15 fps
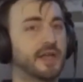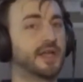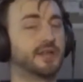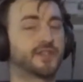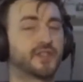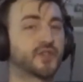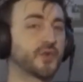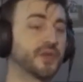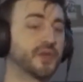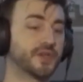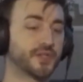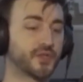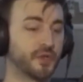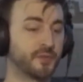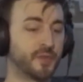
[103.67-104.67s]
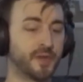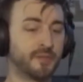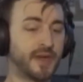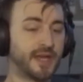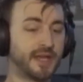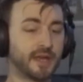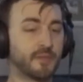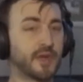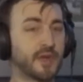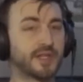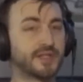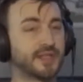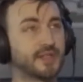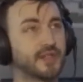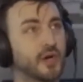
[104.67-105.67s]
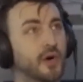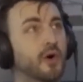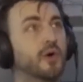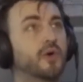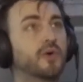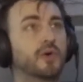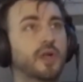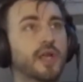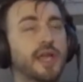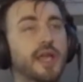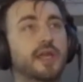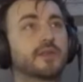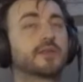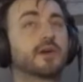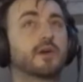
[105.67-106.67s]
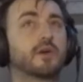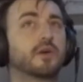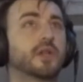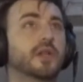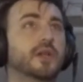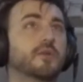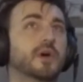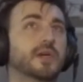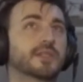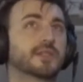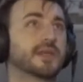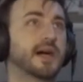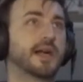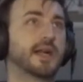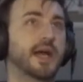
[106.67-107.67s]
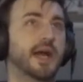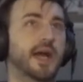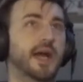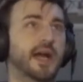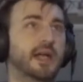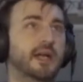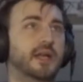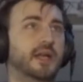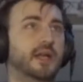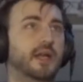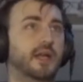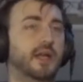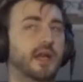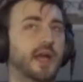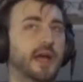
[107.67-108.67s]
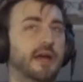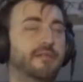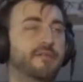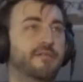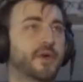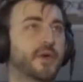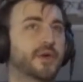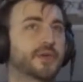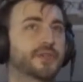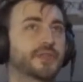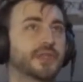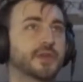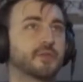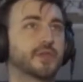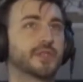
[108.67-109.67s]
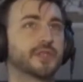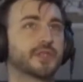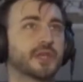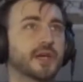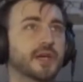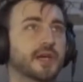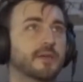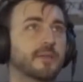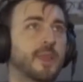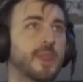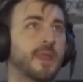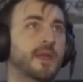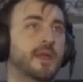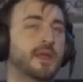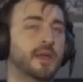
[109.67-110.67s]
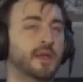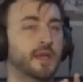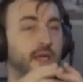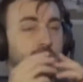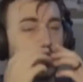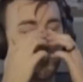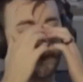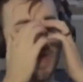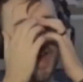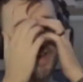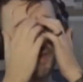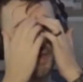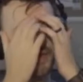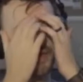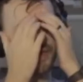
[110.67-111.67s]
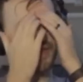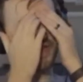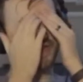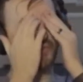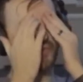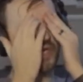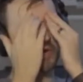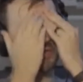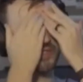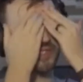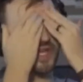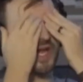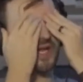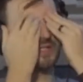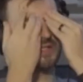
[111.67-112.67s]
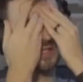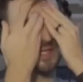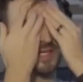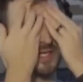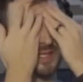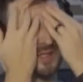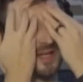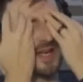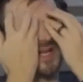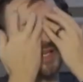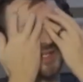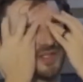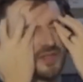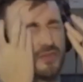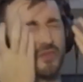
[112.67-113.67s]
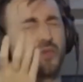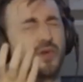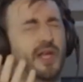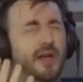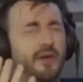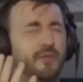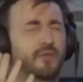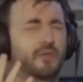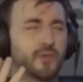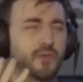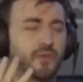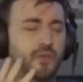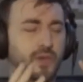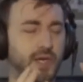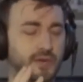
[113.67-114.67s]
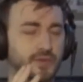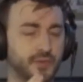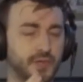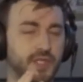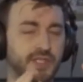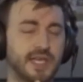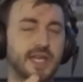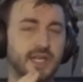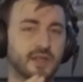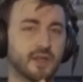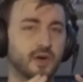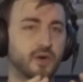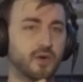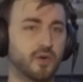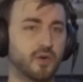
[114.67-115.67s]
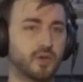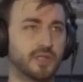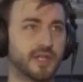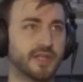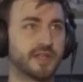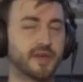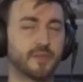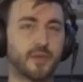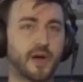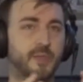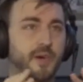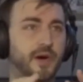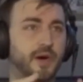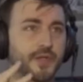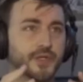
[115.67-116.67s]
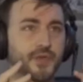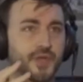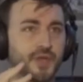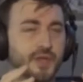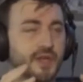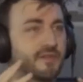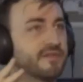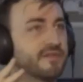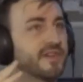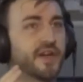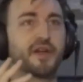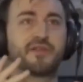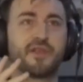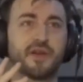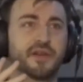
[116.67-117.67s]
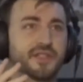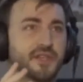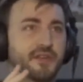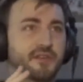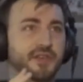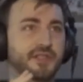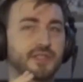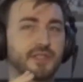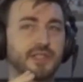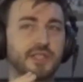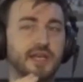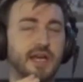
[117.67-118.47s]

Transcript: Streaming making beats. It totally was not at first. It was it ever like when I was 18 and when I was really taking the whole like hip hop artistry thing very very seriously.